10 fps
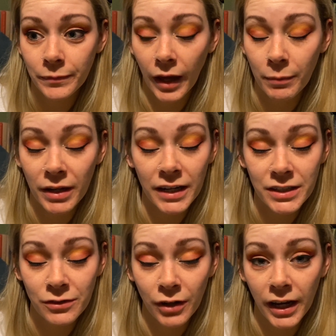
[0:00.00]
I mean, I
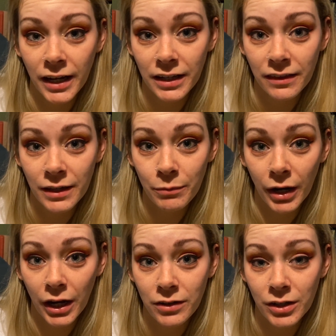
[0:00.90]
didn't write anything, but
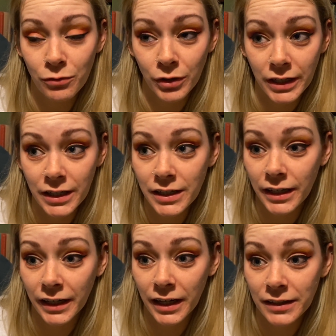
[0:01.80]
I did read, and
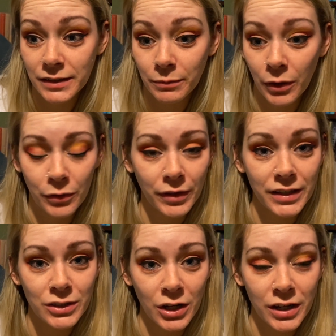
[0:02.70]
I got some other
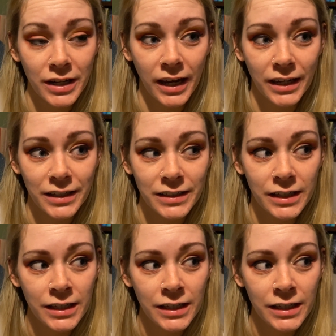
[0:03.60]
things done, and